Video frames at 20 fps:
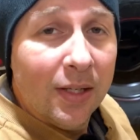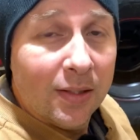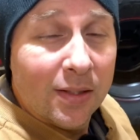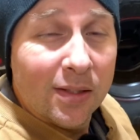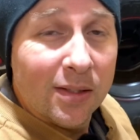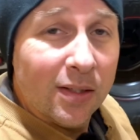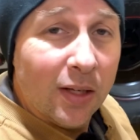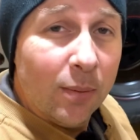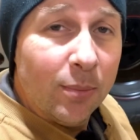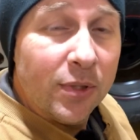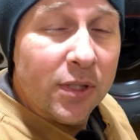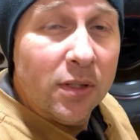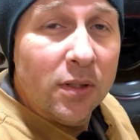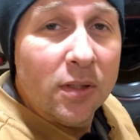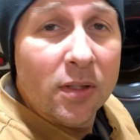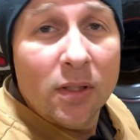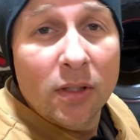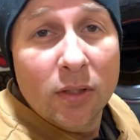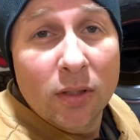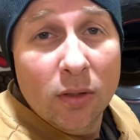a
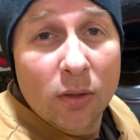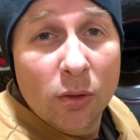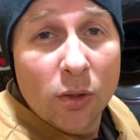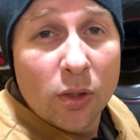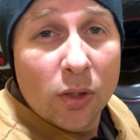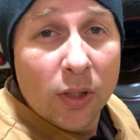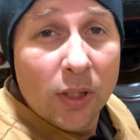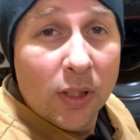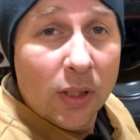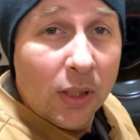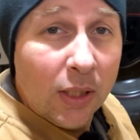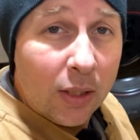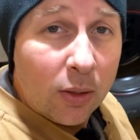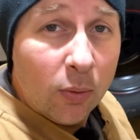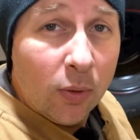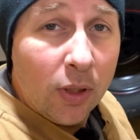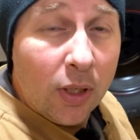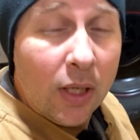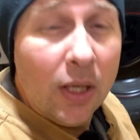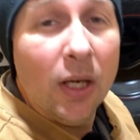substance that's usually a
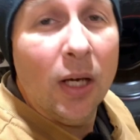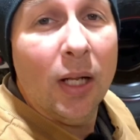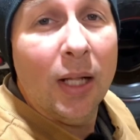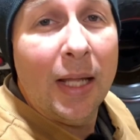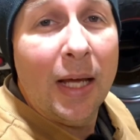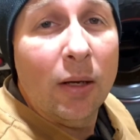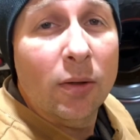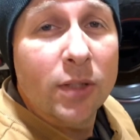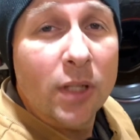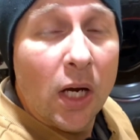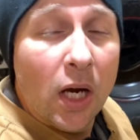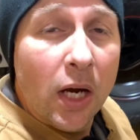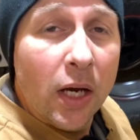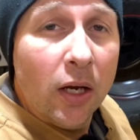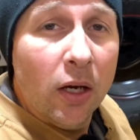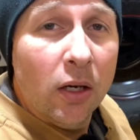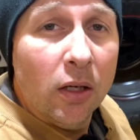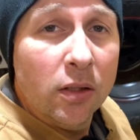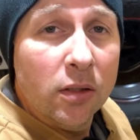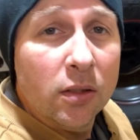liquid and it allows
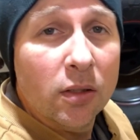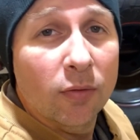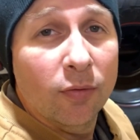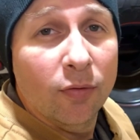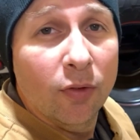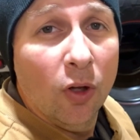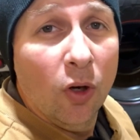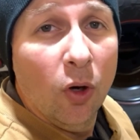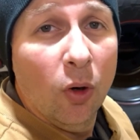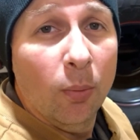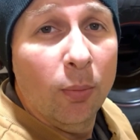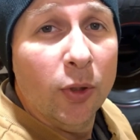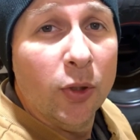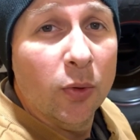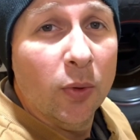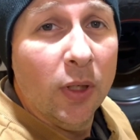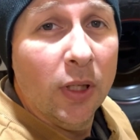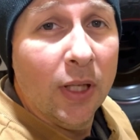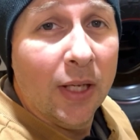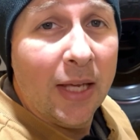ions to flow
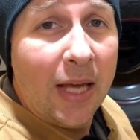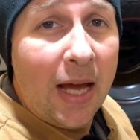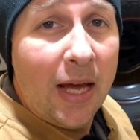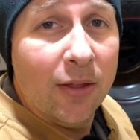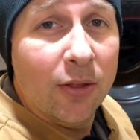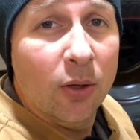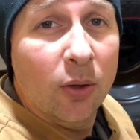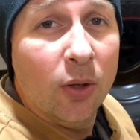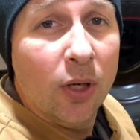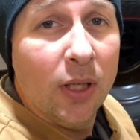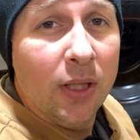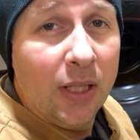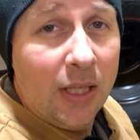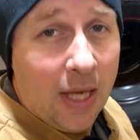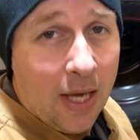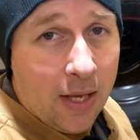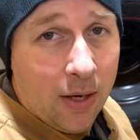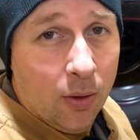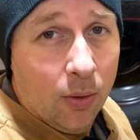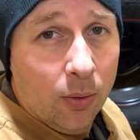between the cathode and the
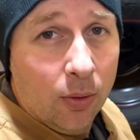anode.